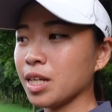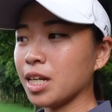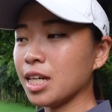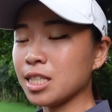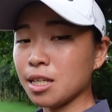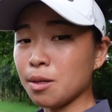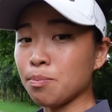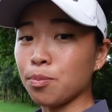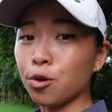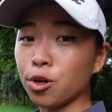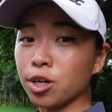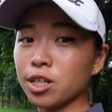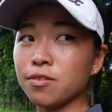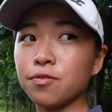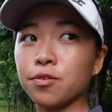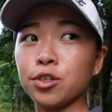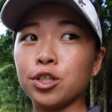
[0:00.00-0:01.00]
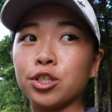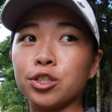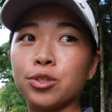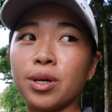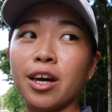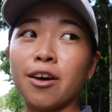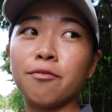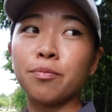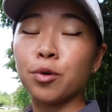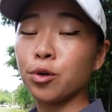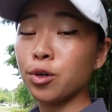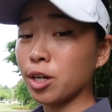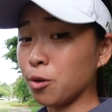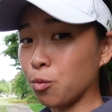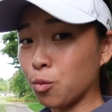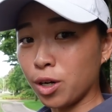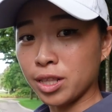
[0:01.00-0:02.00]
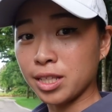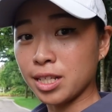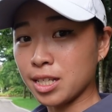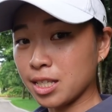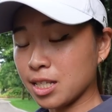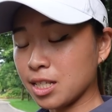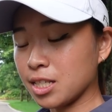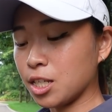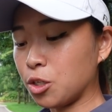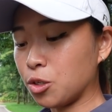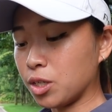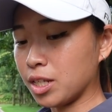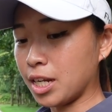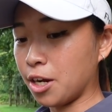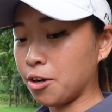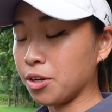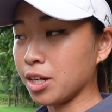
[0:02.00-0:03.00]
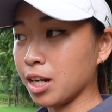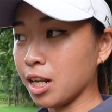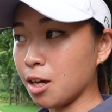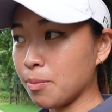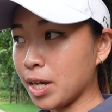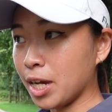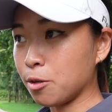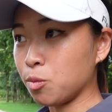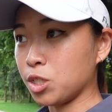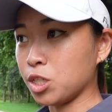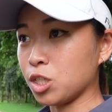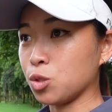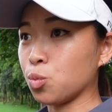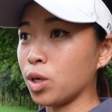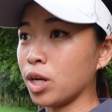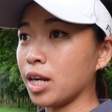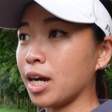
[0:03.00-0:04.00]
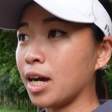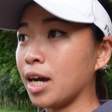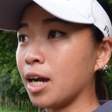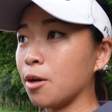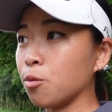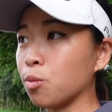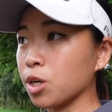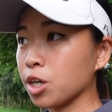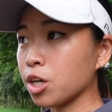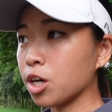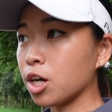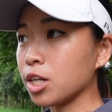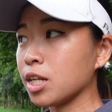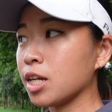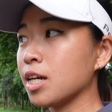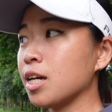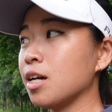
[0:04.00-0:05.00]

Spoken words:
it's important for you to have more than one distance that you can carry a club at, which is what I work on.